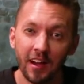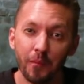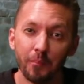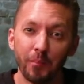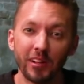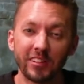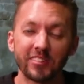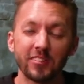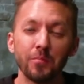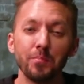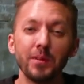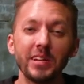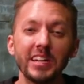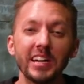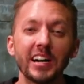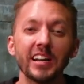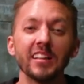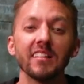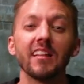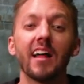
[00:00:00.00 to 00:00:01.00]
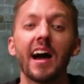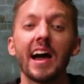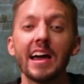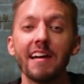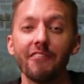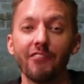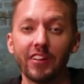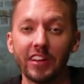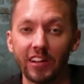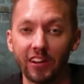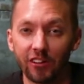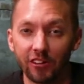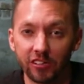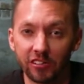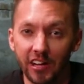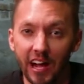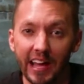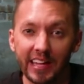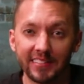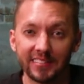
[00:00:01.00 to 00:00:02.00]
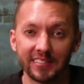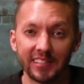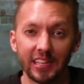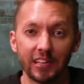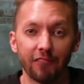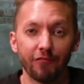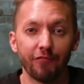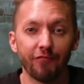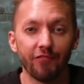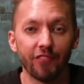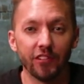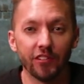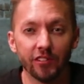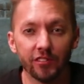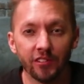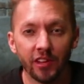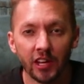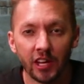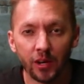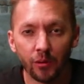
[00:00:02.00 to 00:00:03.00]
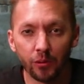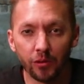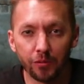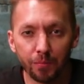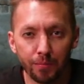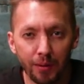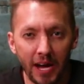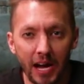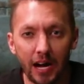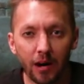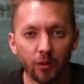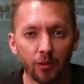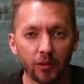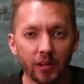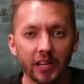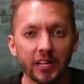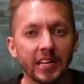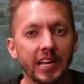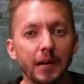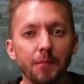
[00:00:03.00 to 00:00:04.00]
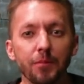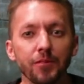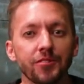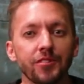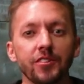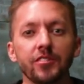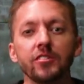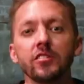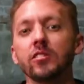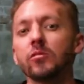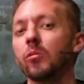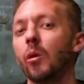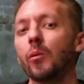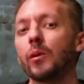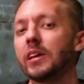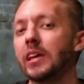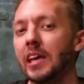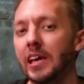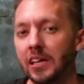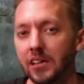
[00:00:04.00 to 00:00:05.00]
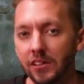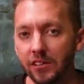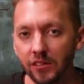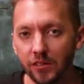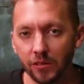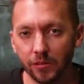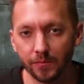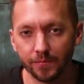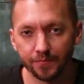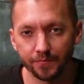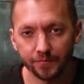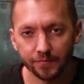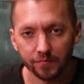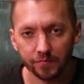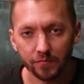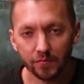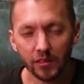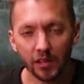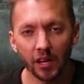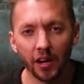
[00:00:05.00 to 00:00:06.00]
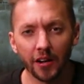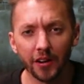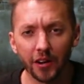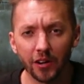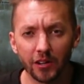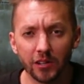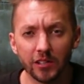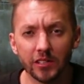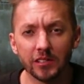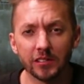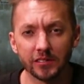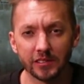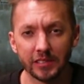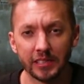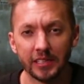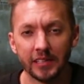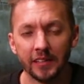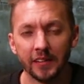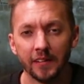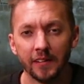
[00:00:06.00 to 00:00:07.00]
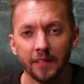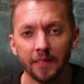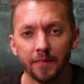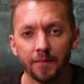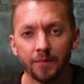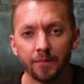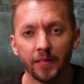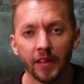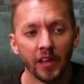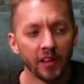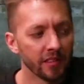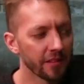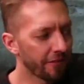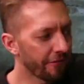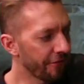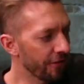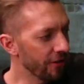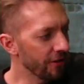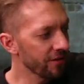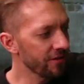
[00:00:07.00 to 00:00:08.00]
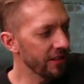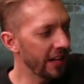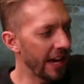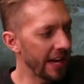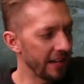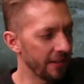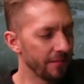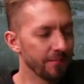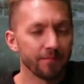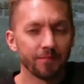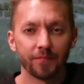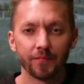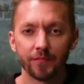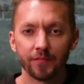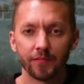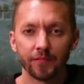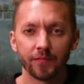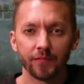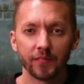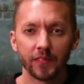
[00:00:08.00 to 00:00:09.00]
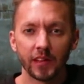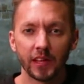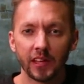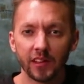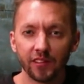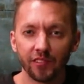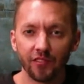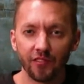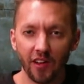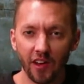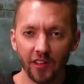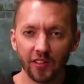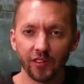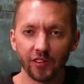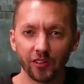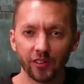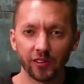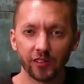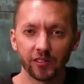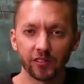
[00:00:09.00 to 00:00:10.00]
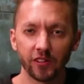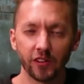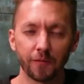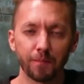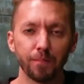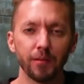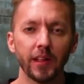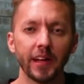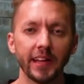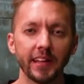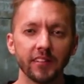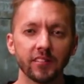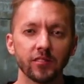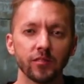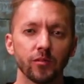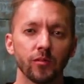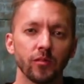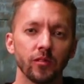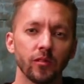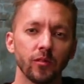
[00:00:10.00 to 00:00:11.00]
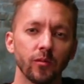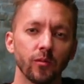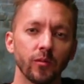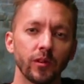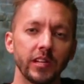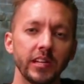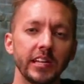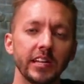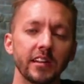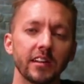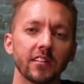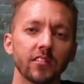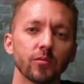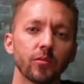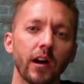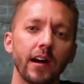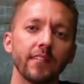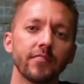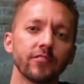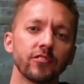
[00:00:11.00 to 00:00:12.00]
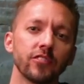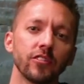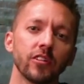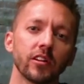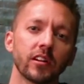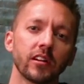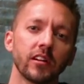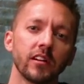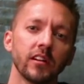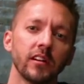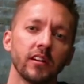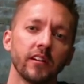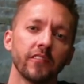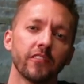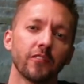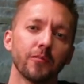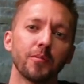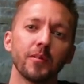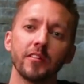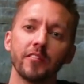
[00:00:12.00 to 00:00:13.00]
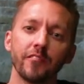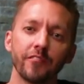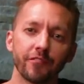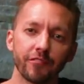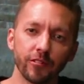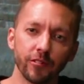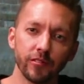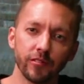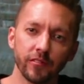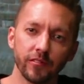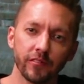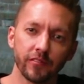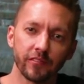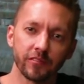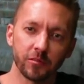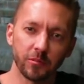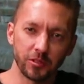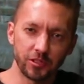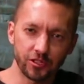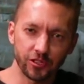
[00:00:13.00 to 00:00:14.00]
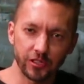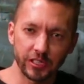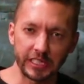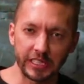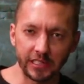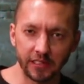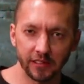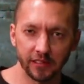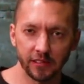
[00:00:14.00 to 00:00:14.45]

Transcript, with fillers: but to be alive in Christ and filled with power and able to do what we can't do on our own. The first Adam, his failure took place when he and his wife took forbidden fruit from a tree.